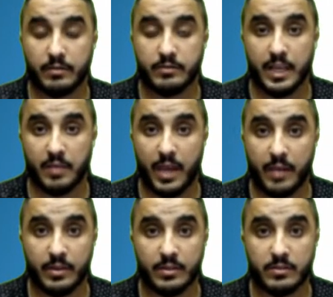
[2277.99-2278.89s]
take
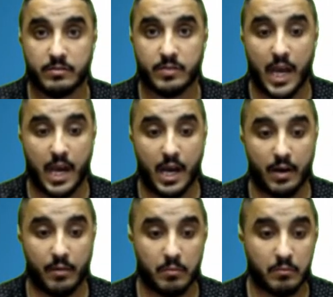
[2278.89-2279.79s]
payments,
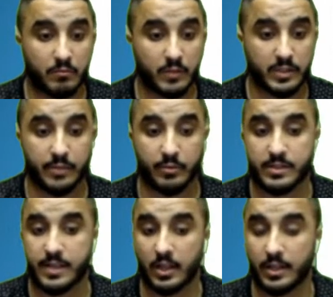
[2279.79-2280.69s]
let's say we're
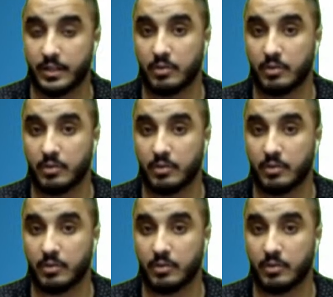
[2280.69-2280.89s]
selling